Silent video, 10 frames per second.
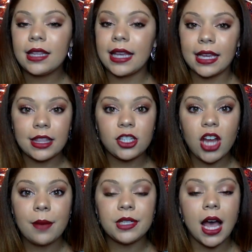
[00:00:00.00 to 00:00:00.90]
They get the
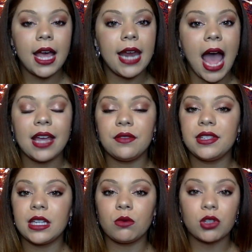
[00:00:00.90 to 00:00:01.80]
job done. I have
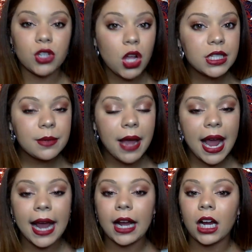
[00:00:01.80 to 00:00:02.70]
seen results in my
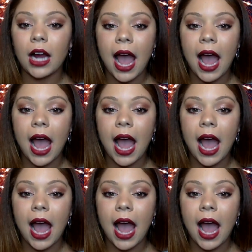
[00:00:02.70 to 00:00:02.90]
hair